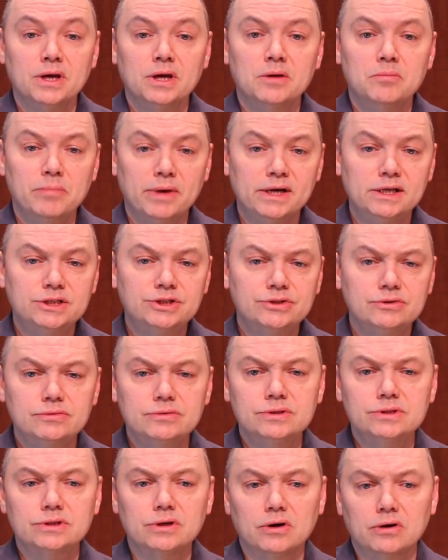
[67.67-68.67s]
Many
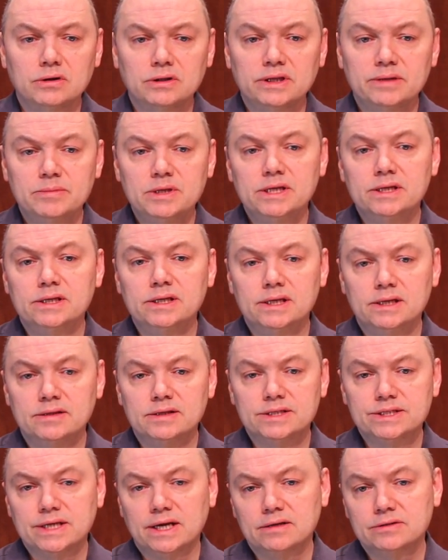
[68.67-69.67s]
students are limited in the
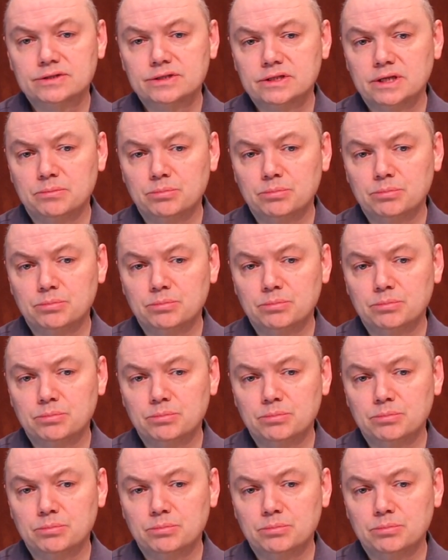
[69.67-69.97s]
sounds that they